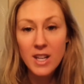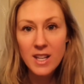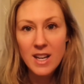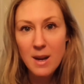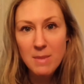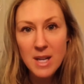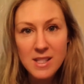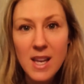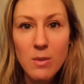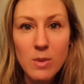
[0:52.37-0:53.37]
and i'm not
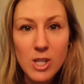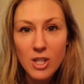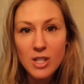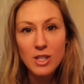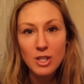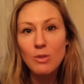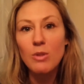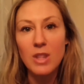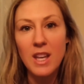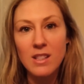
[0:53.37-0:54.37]
saying we shouldn't do
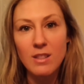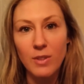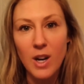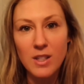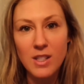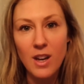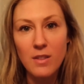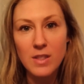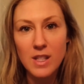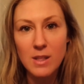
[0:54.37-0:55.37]
things for
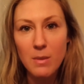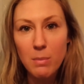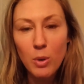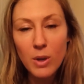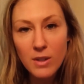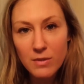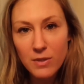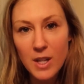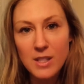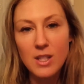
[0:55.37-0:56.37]
ourselves it's important
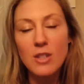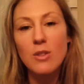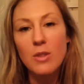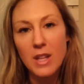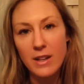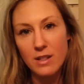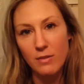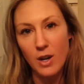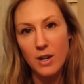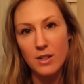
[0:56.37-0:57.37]
for us to do things
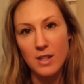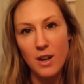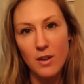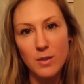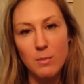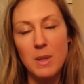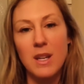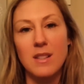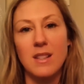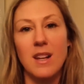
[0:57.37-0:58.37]
for ourselves
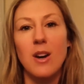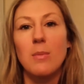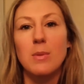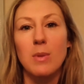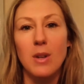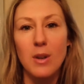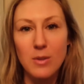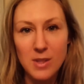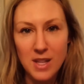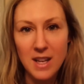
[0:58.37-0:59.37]
because it helps with our
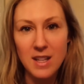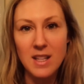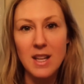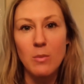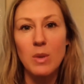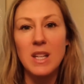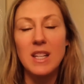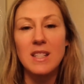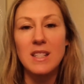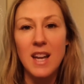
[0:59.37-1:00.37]
own sanity and we
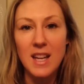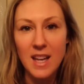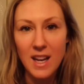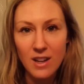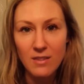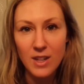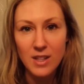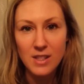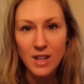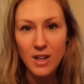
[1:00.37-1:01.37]
need to take care of
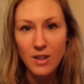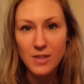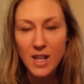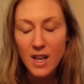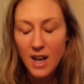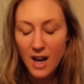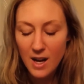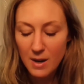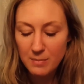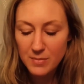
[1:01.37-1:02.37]
ourselves
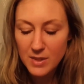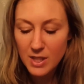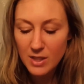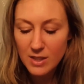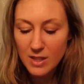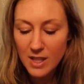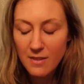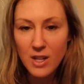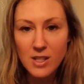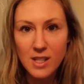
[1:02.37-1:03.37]
um, to, to
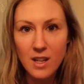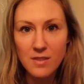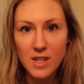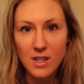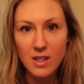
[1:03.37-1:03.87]
give ourselves a,